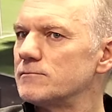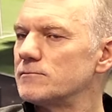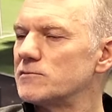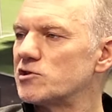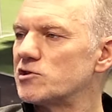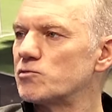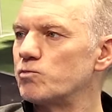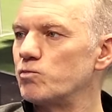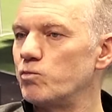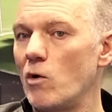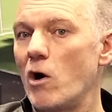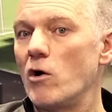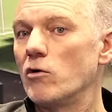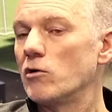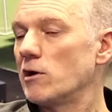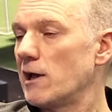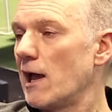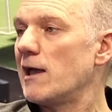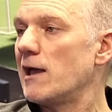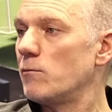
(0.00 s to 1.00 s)
it's one
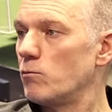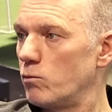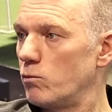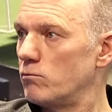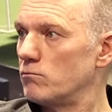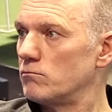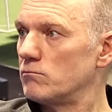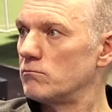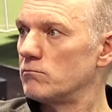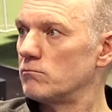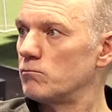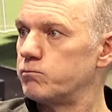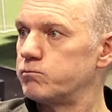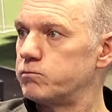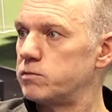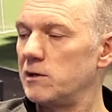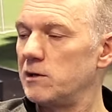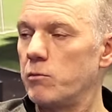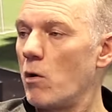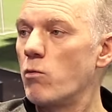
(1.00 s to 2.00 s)
game,
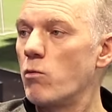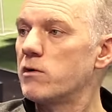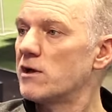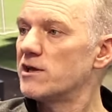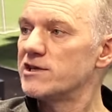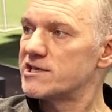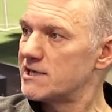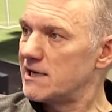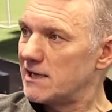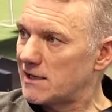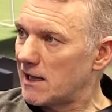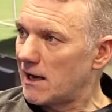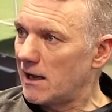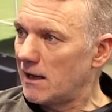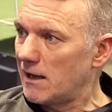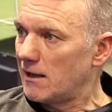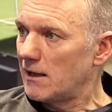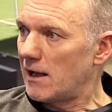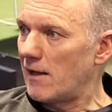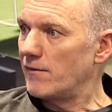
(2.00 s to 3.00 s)
they won't concede in it,
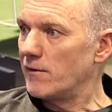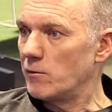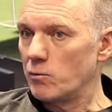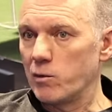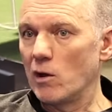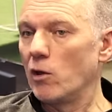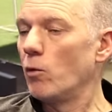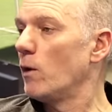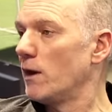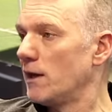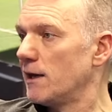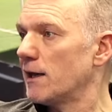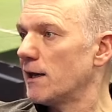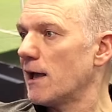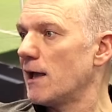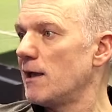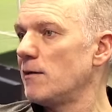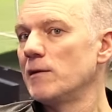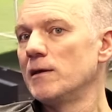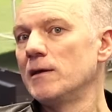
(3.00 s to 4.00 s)
and they will win the
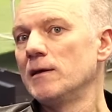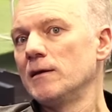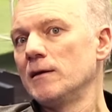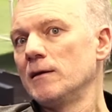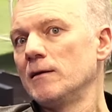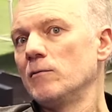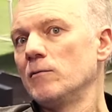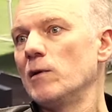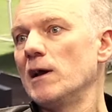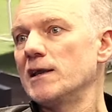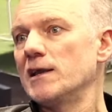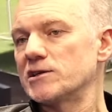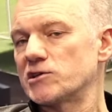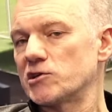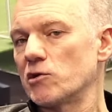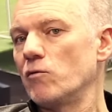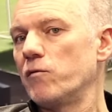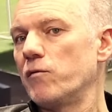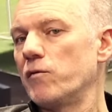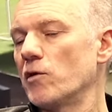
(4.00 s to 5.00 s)
game.
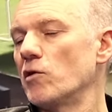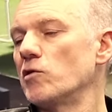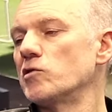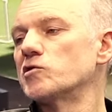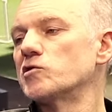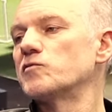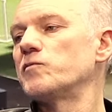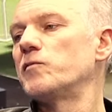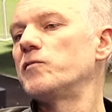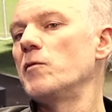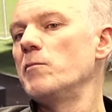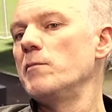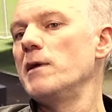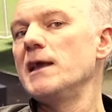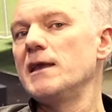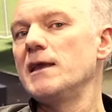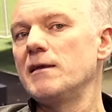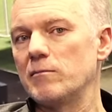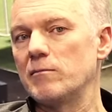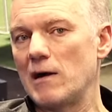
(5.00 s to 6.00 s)
So for us, for
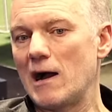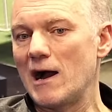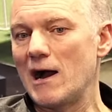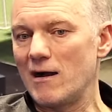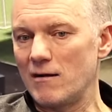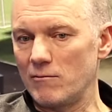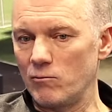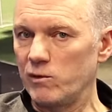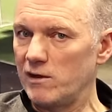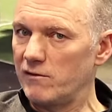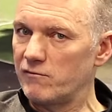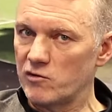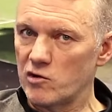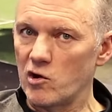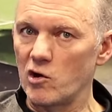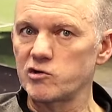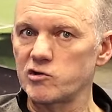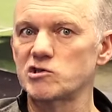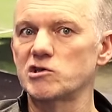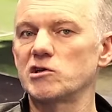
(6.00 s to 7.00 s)
me, we've
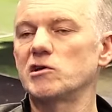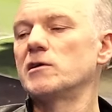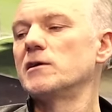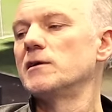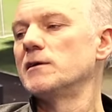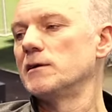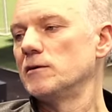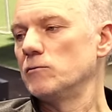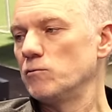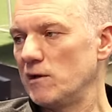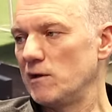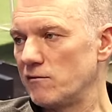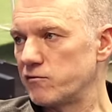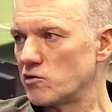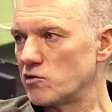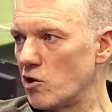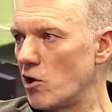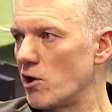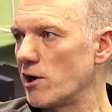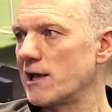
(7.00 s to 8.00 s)
got to
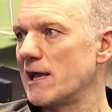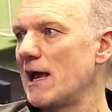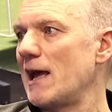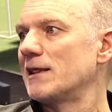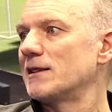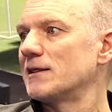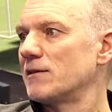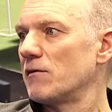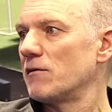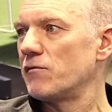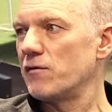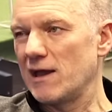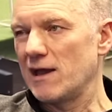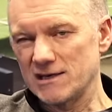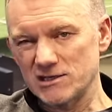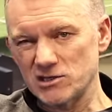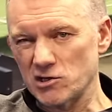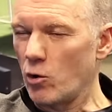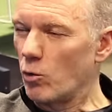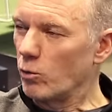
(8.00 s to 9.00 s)
get the
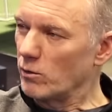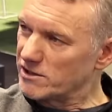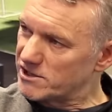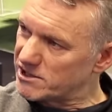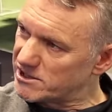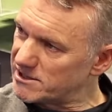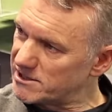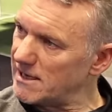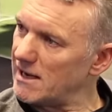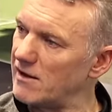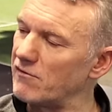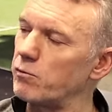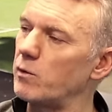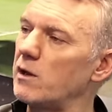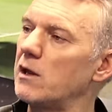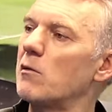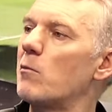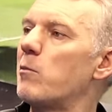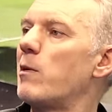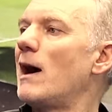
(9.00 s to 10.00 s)
first goal and see if we
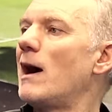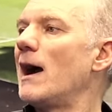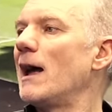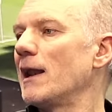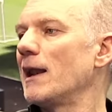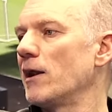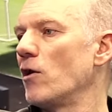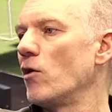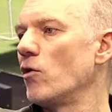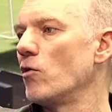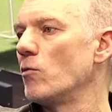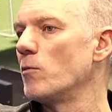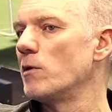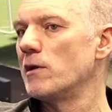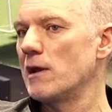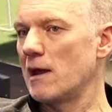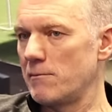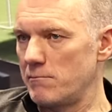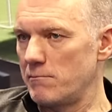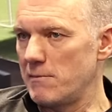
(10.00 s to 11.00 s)
can pile it on them
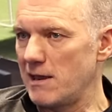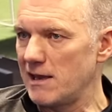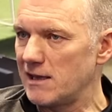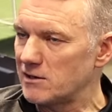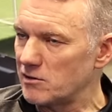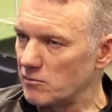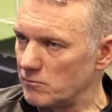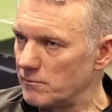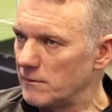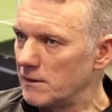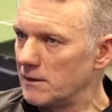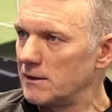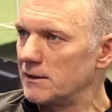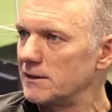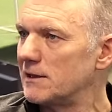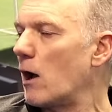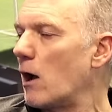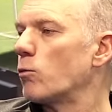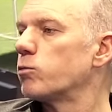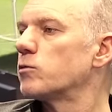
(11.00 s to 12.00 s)
and make them
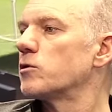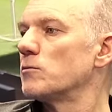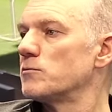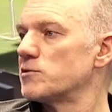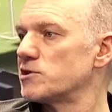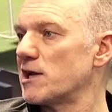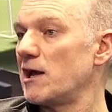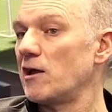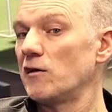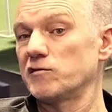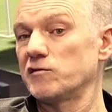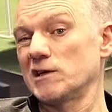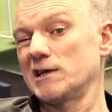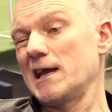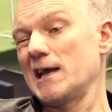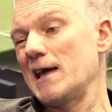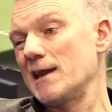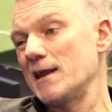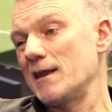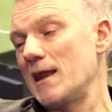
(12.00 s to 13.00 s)
doubt themselves
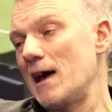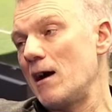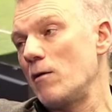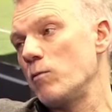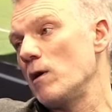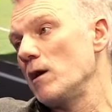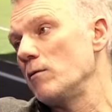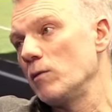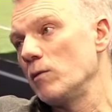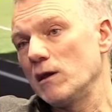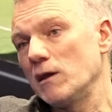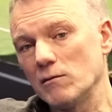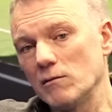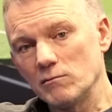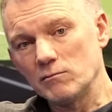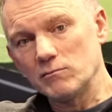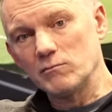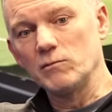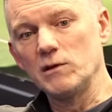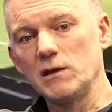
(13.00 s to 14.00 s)
again. And that way we can
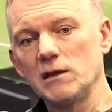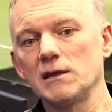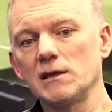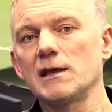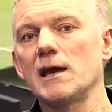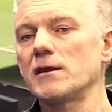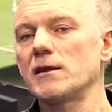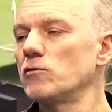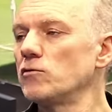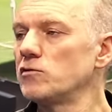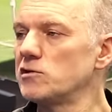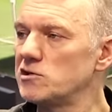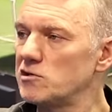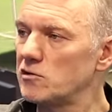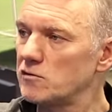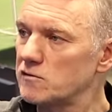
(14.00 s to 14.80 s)
get a good result.